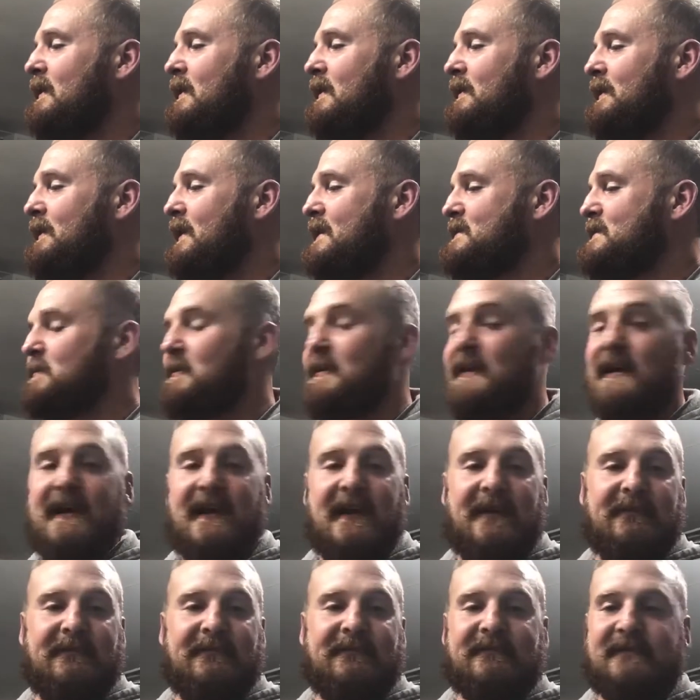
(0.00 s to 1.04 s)
That's why
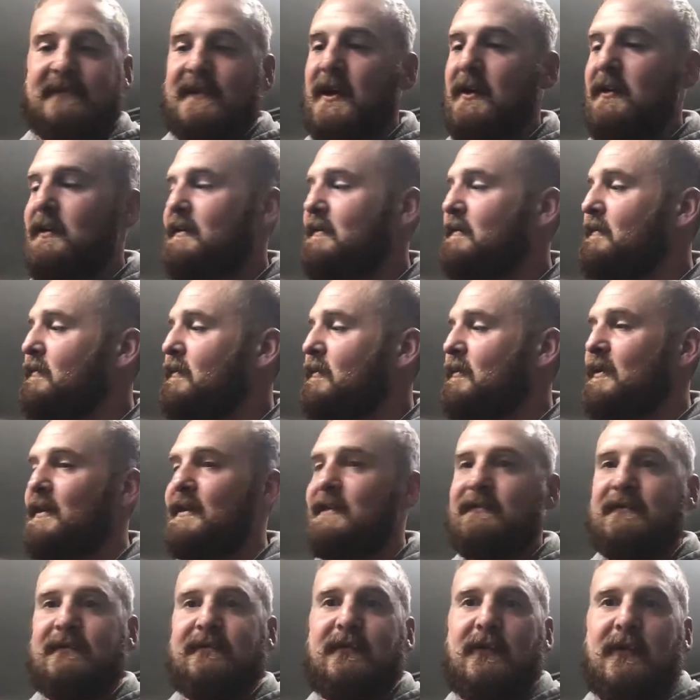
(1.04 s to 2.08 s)
I'm going for
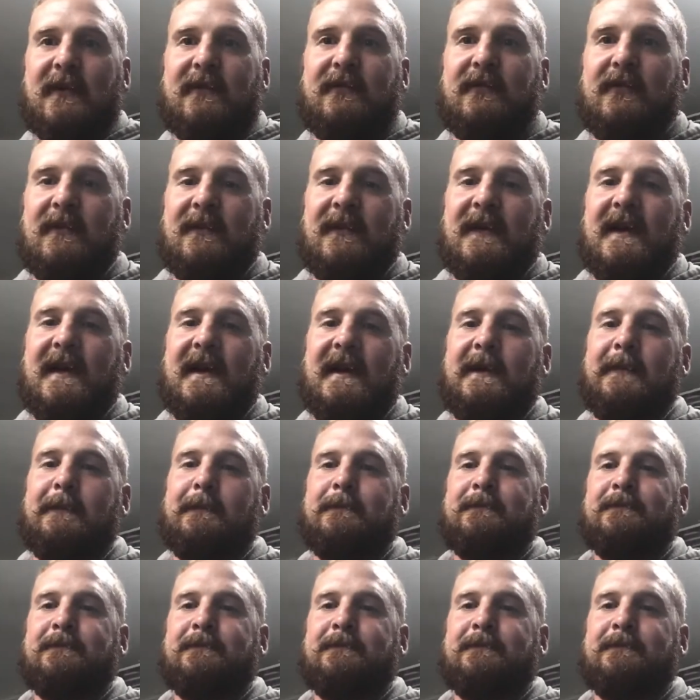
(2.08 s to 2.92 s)
44 mag.